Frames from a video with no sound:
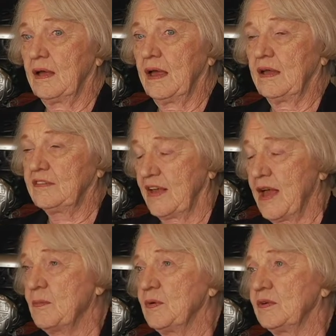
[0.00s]

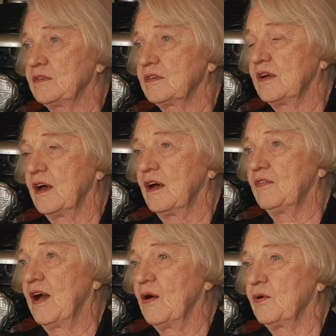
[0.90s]
examples
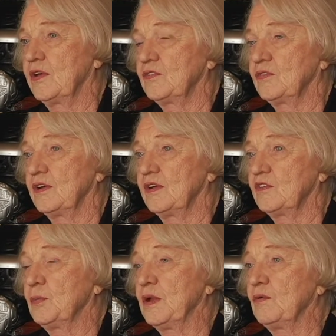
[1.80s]
of how history
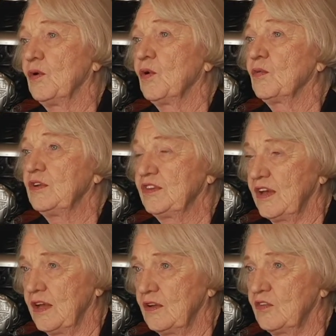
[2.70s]
has been
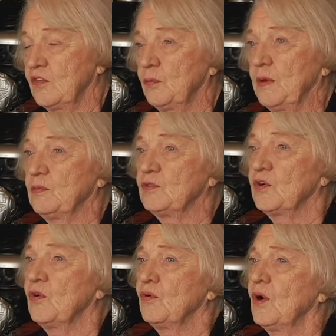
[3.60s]
retained, so people
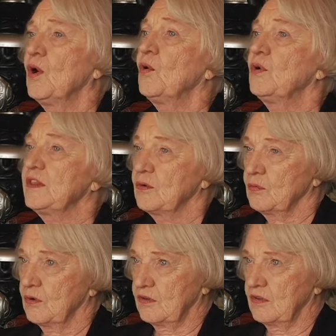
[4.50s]
know what their
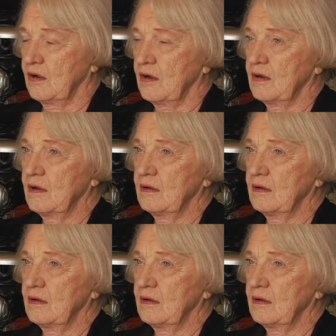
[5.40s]
roots are.